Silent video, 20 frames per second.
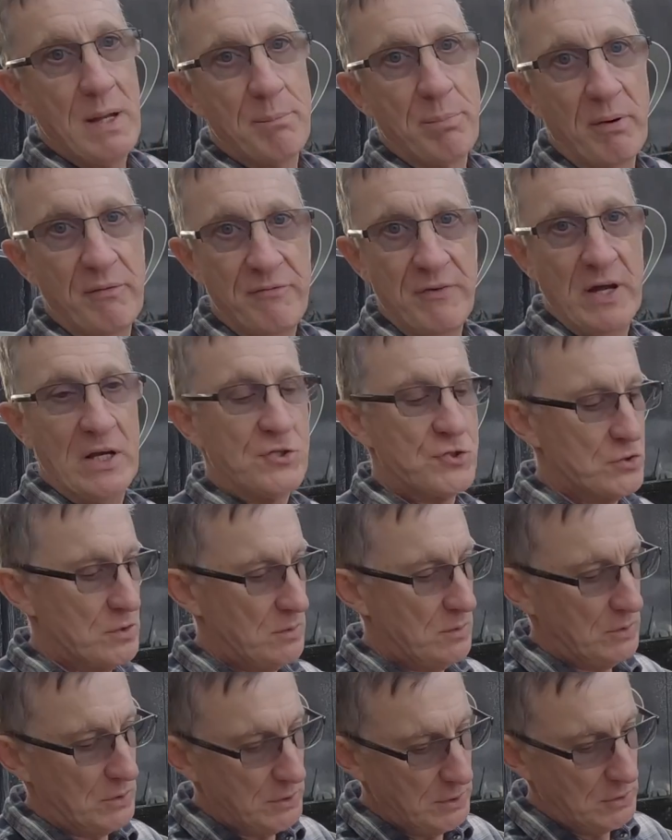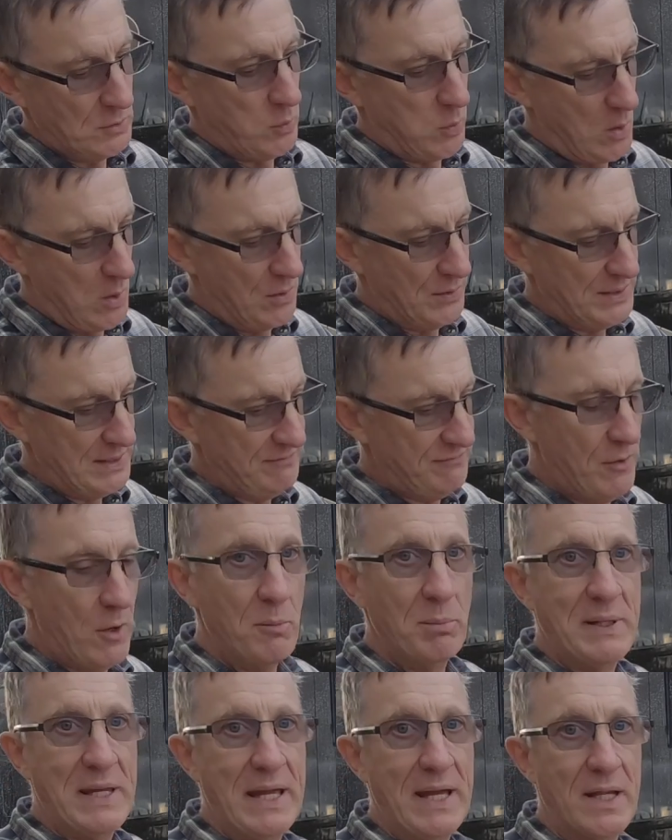a professional, good quality
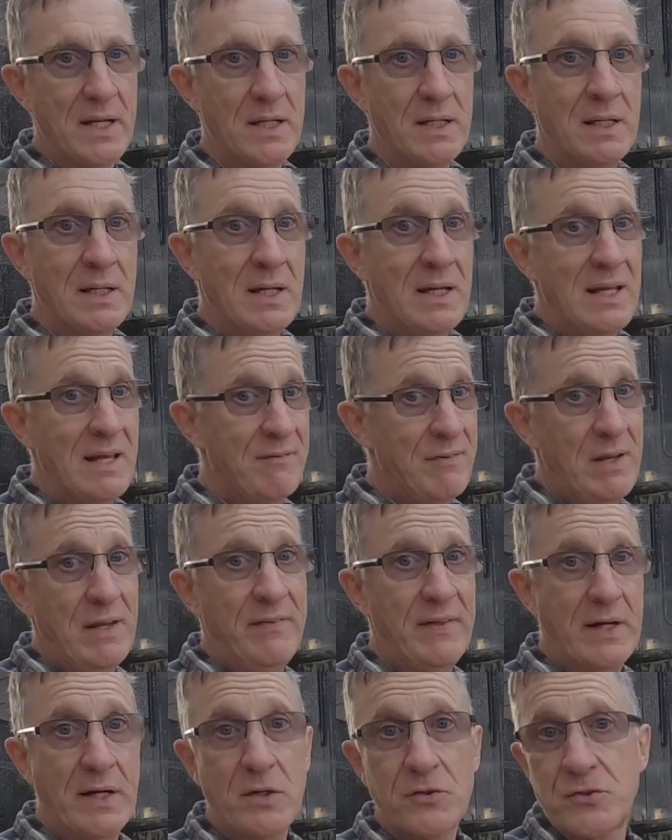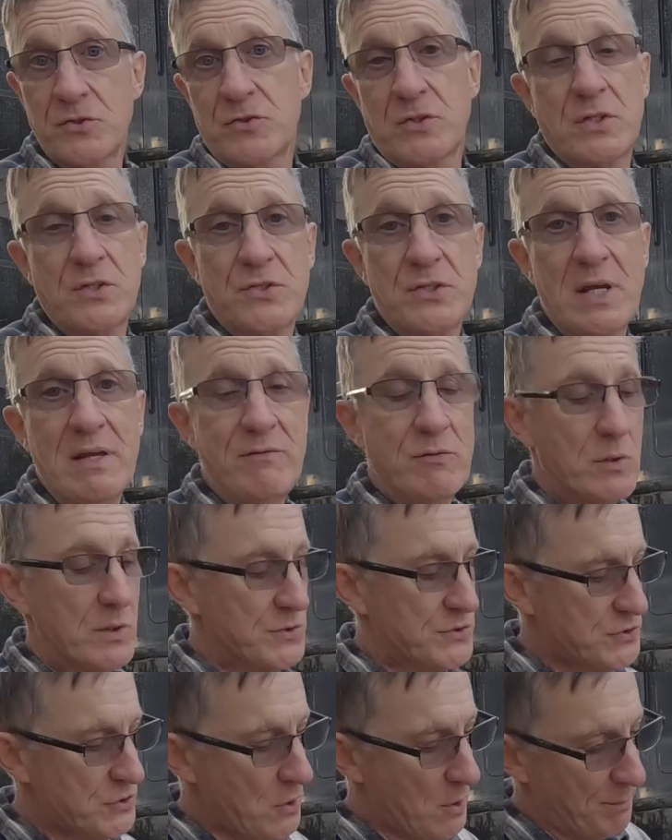foam cannon, if anything else, it's going to save you on
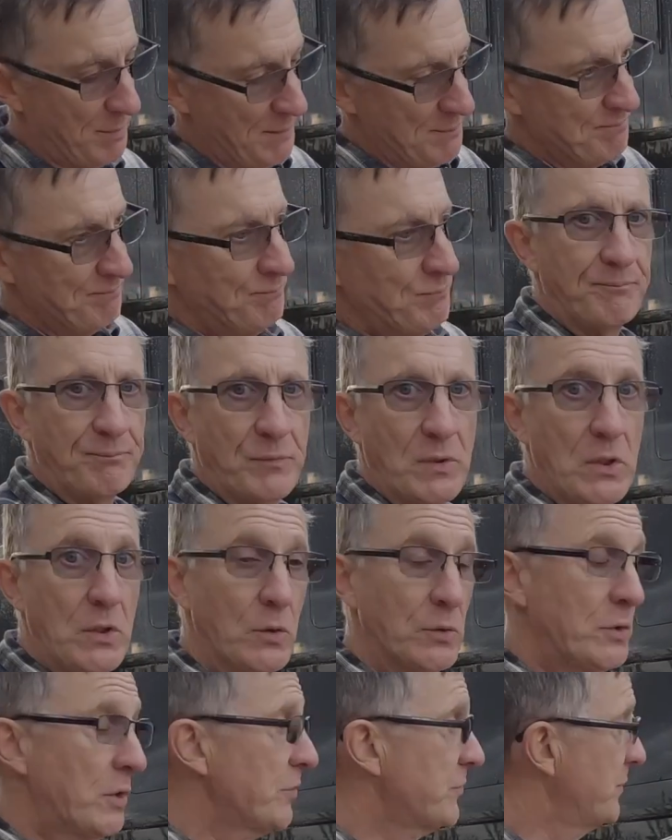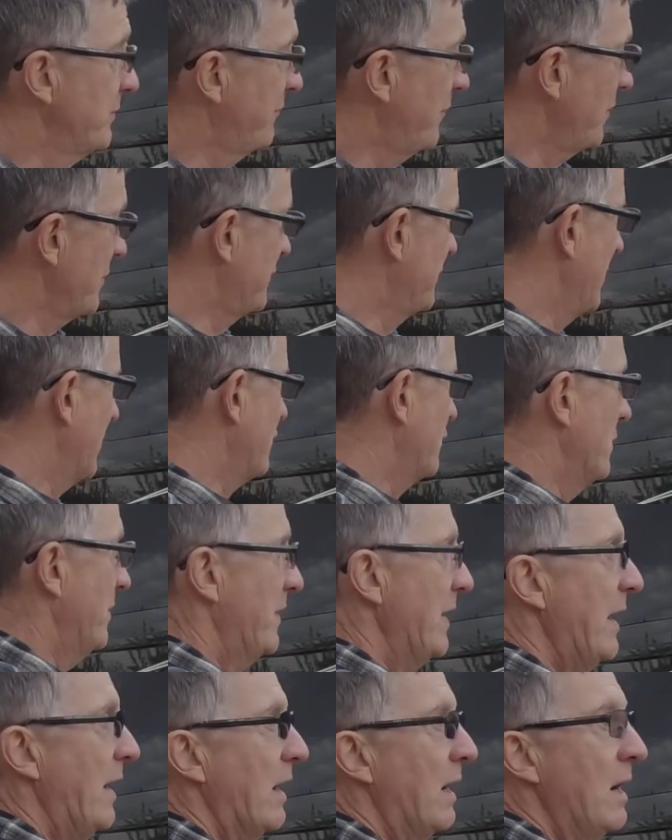soap. You'll notice the first section
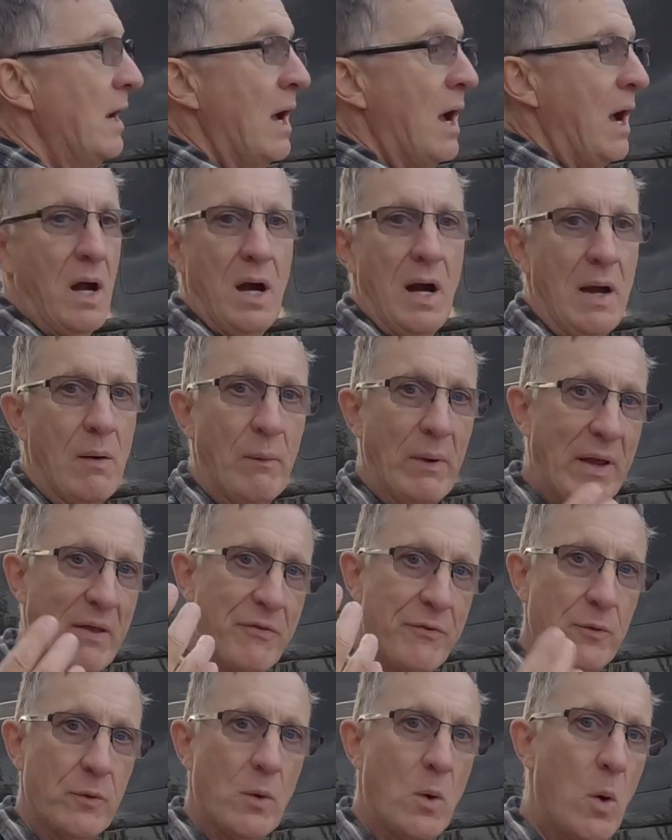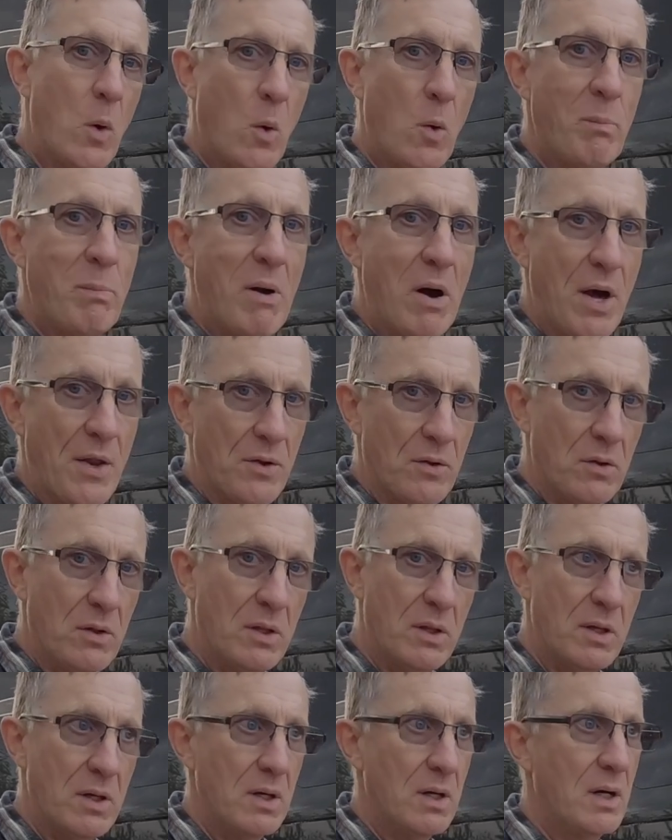there, I ran through a whole bottle,
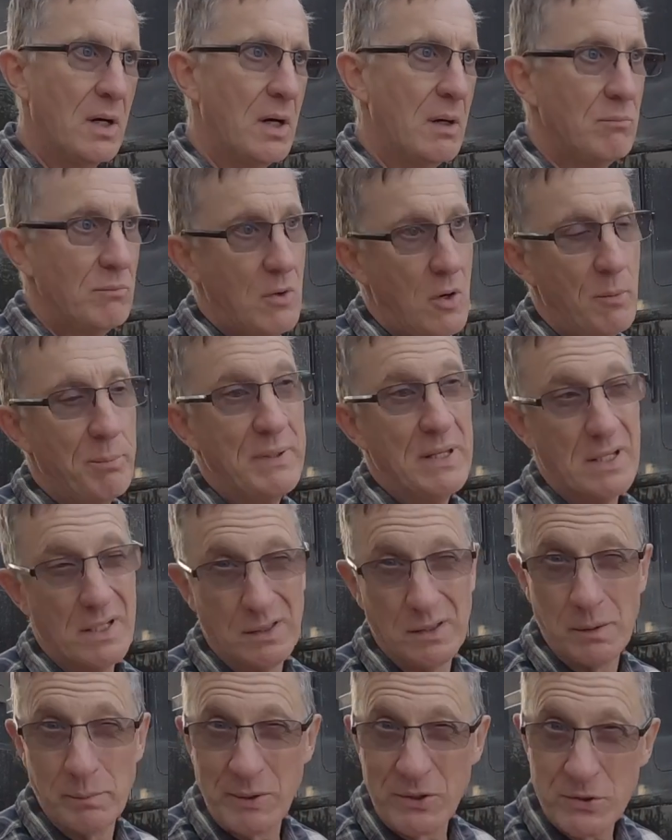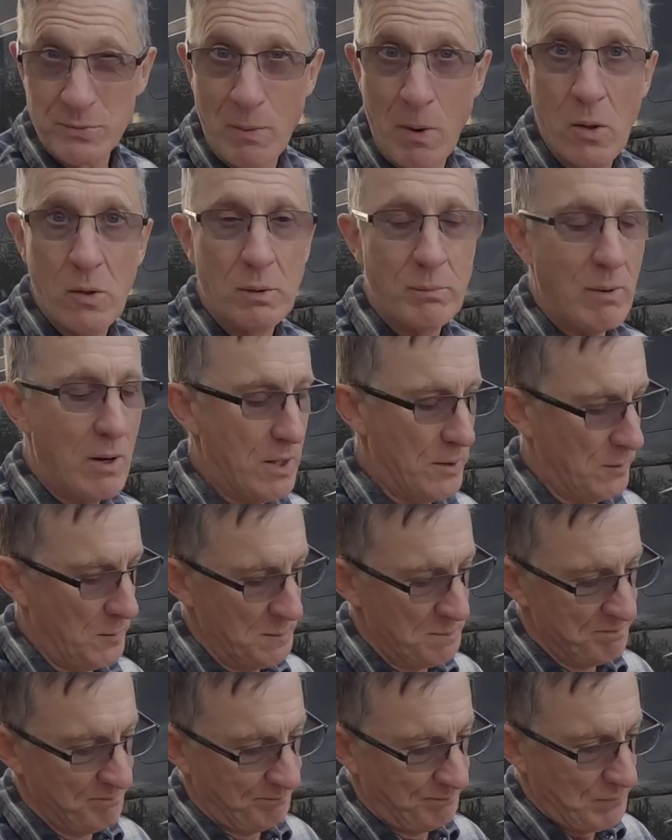albeit a little bit smaller bottle,
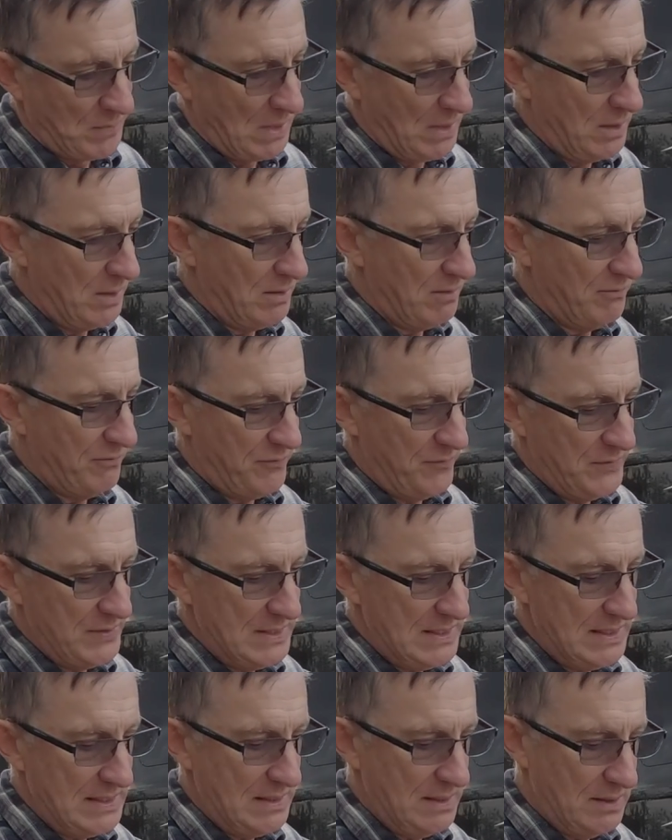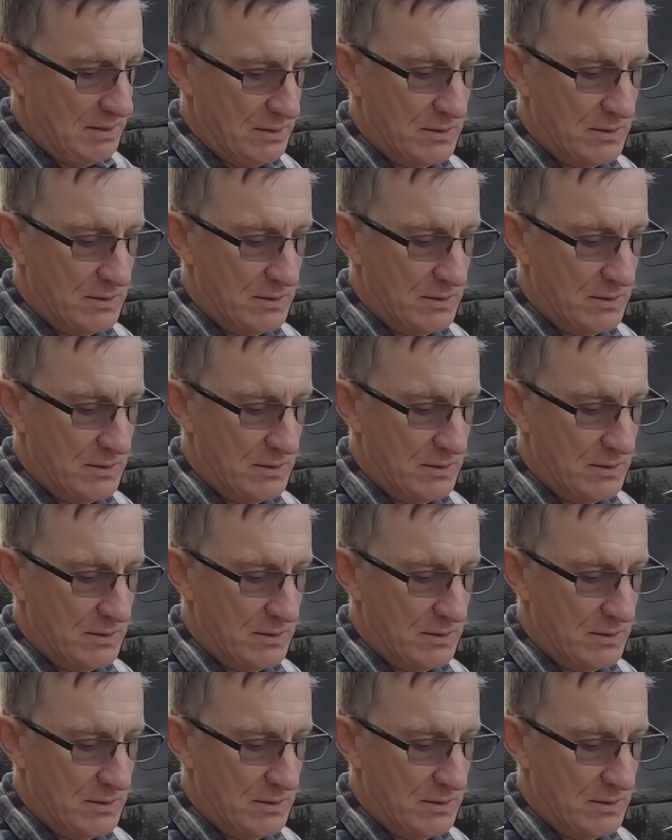of the